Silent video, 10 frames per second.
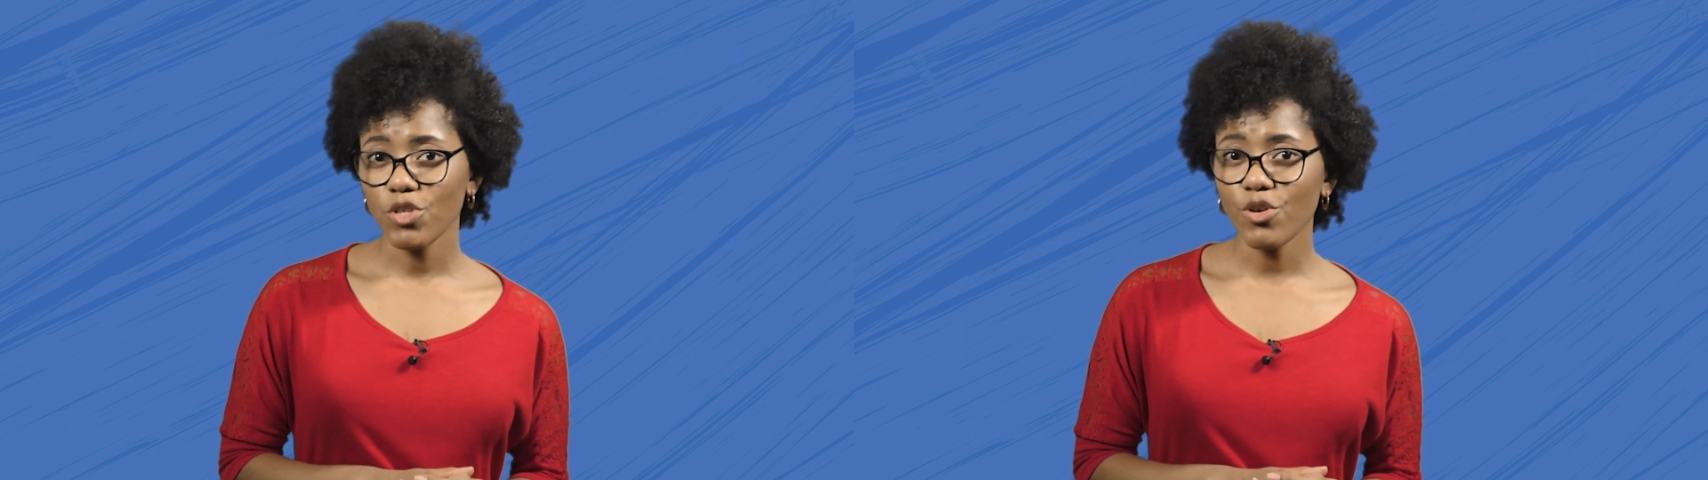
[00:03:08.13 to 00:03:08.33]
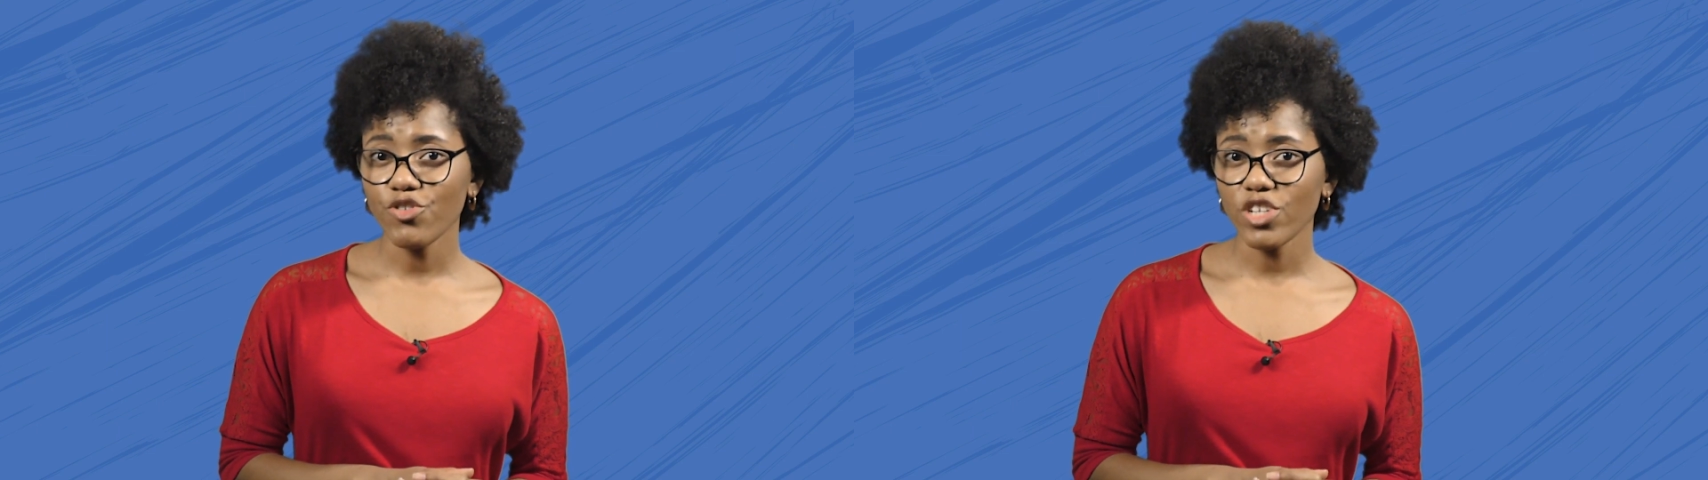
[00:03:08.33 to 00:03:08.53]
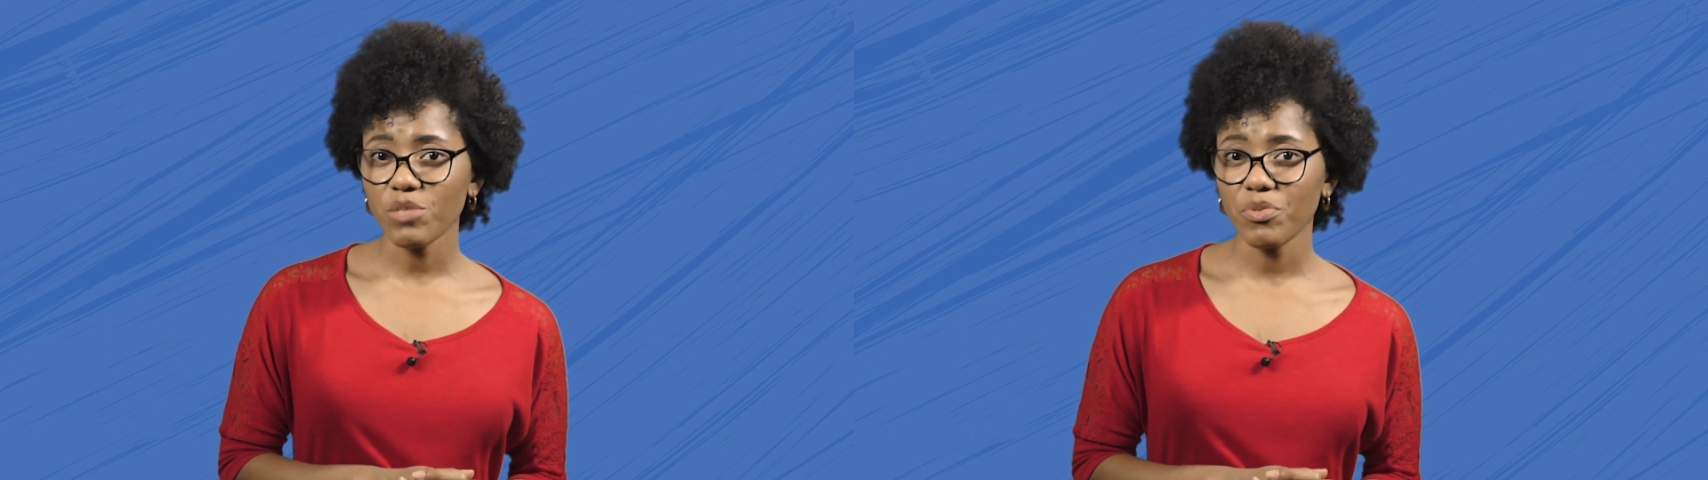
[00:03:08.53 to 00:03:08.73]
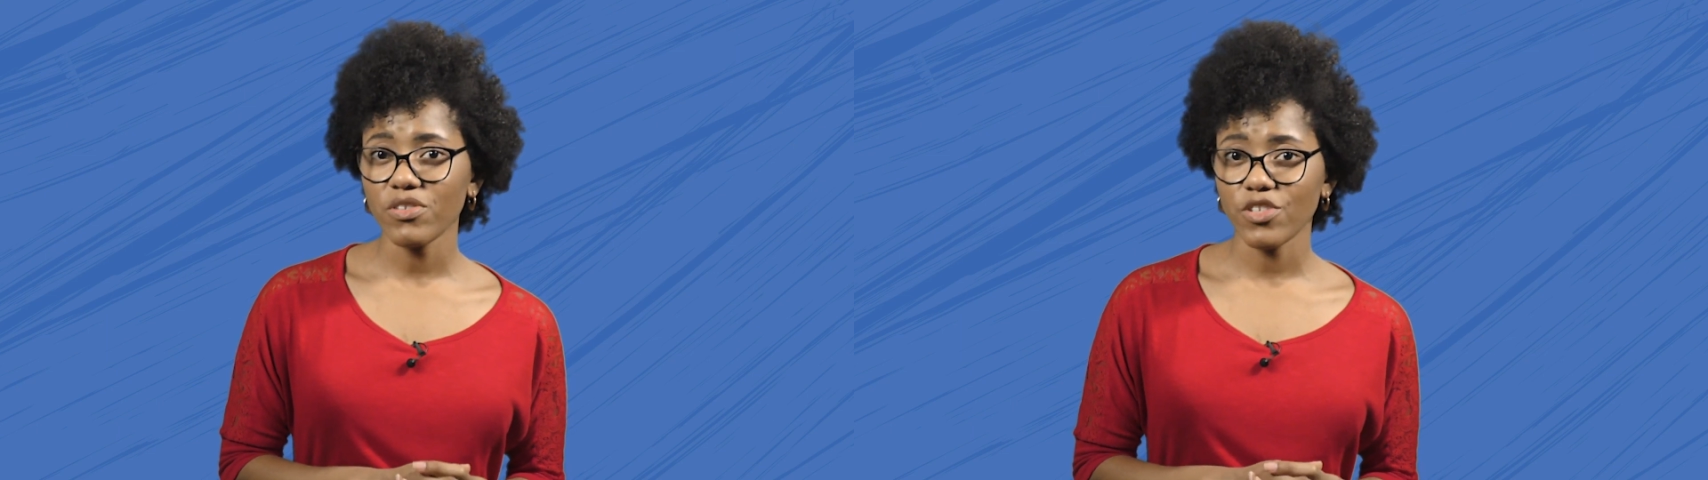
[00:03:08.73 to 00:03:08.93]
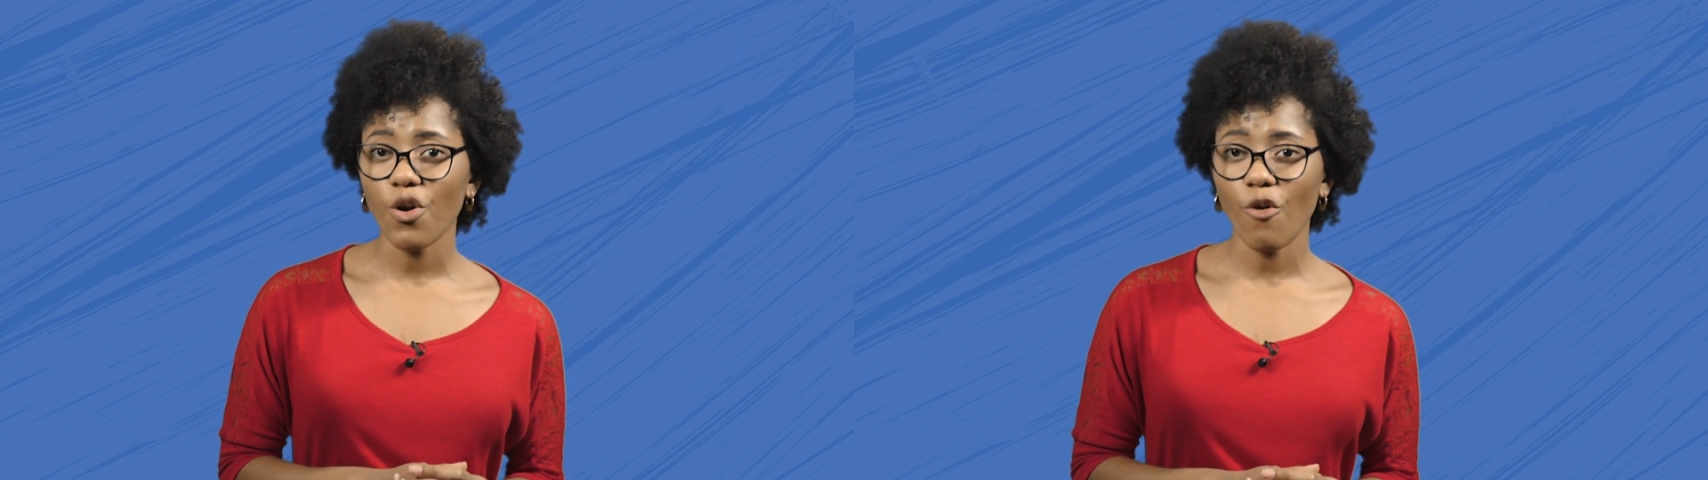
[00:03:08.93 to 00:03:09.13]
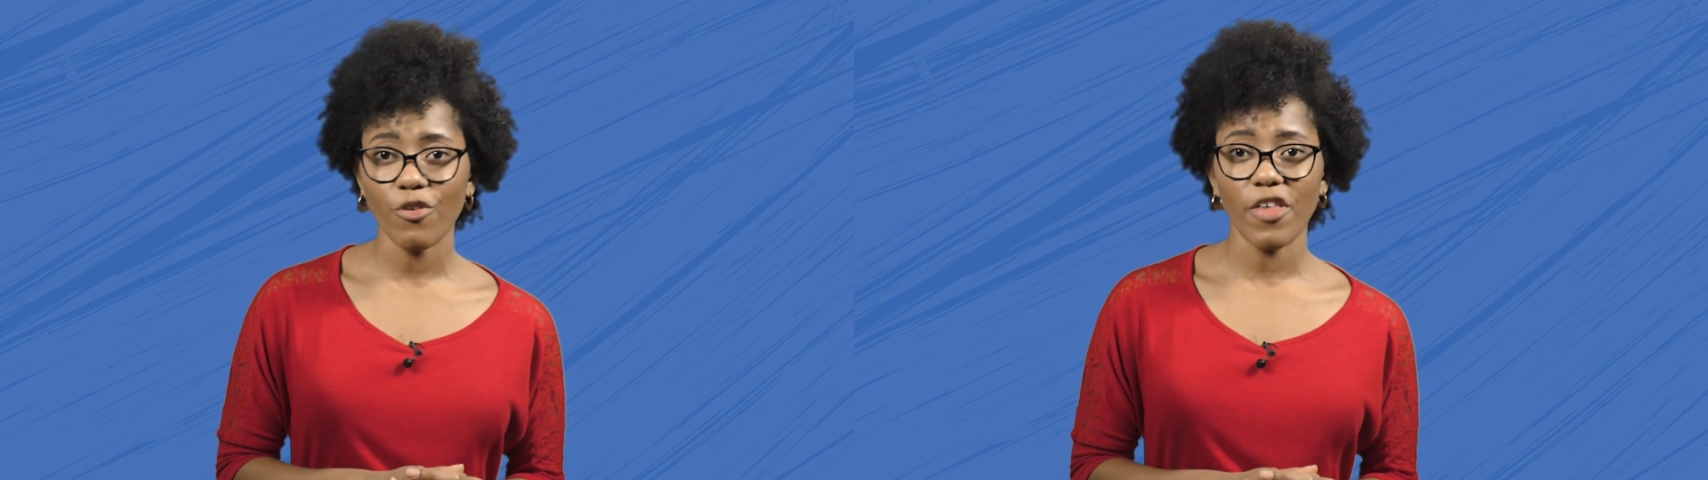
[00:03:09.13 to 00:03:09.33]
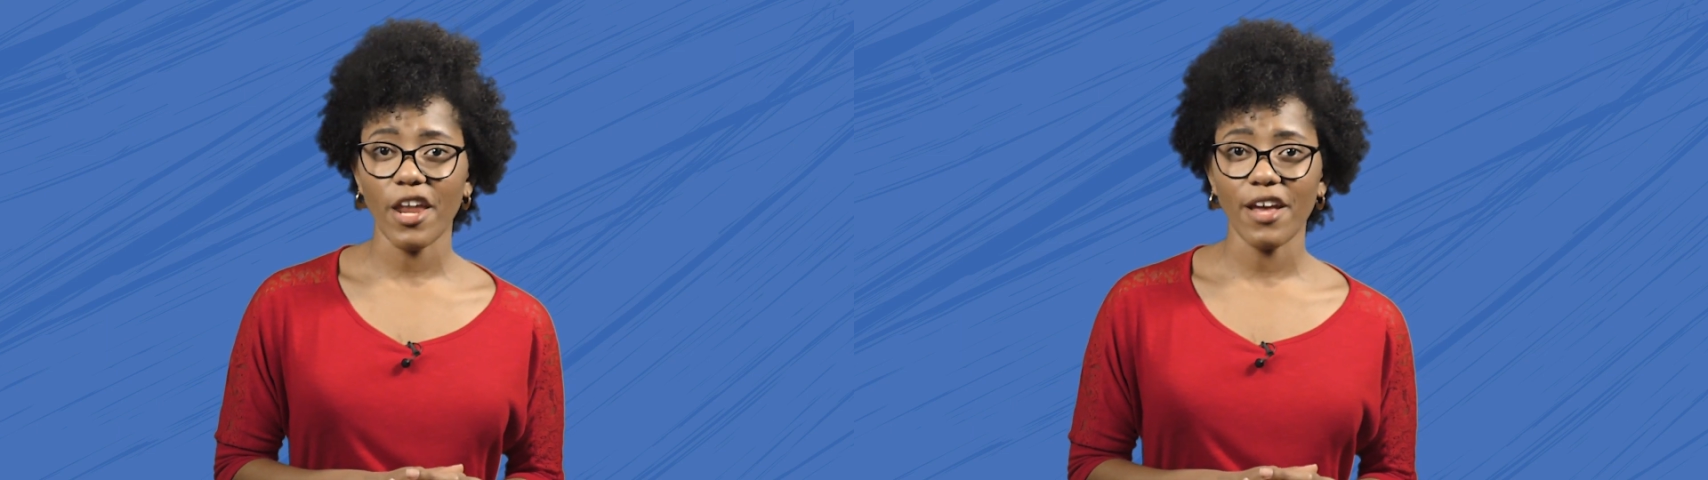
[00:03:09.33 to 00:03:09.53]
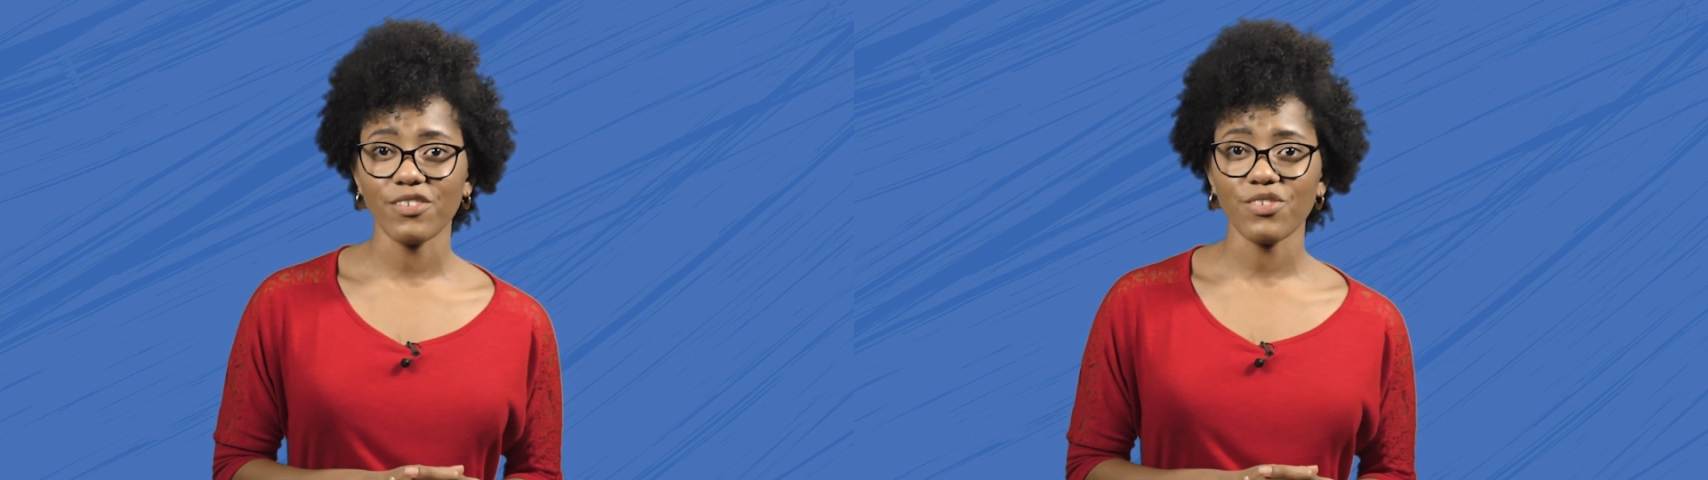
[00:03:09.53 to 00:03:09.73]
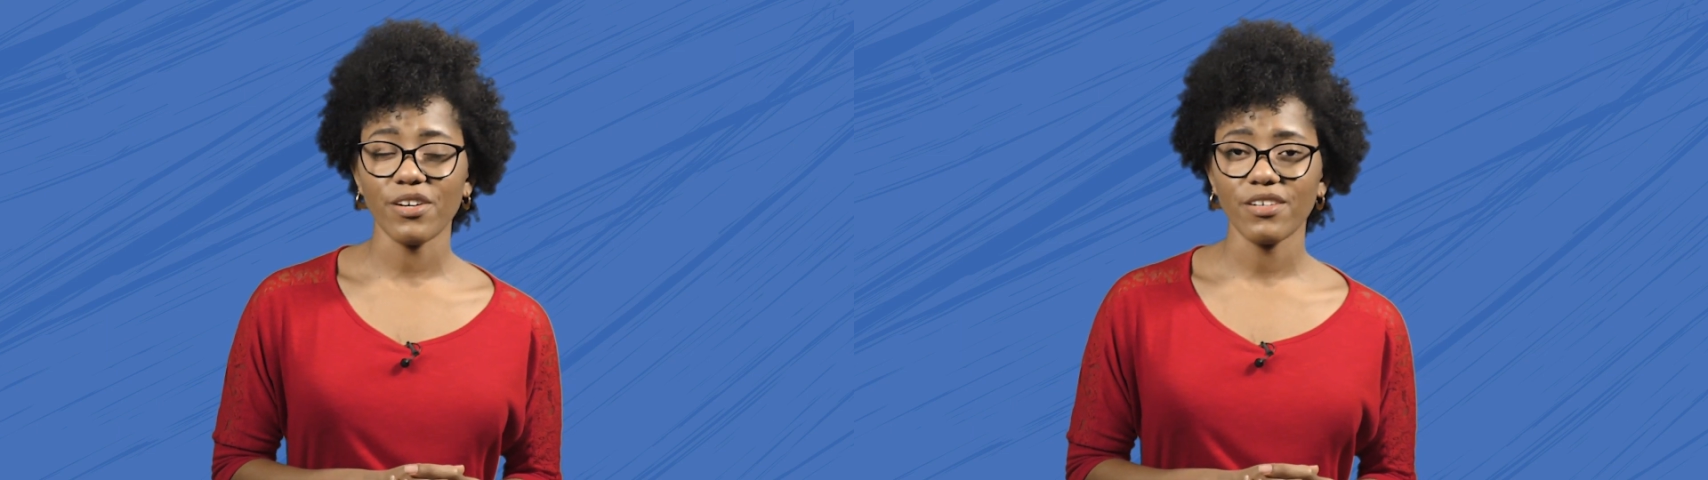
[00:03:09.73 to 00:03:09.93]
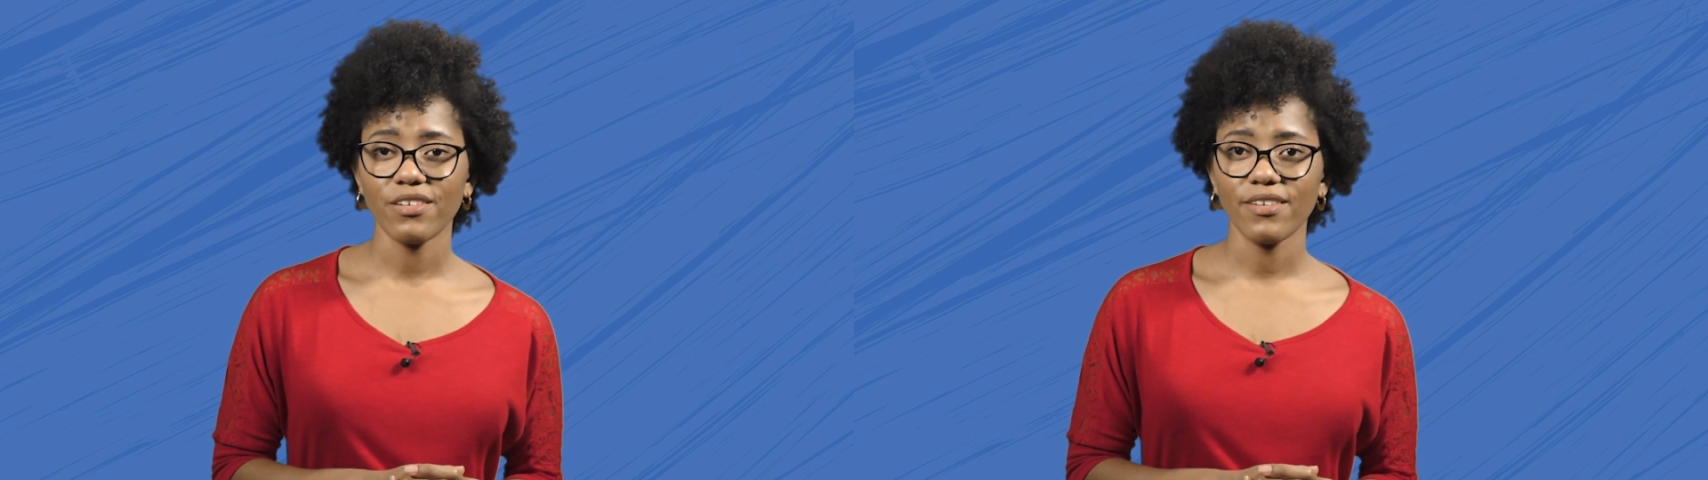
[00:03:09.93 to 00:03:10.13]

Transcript: you can just put zero for that answer.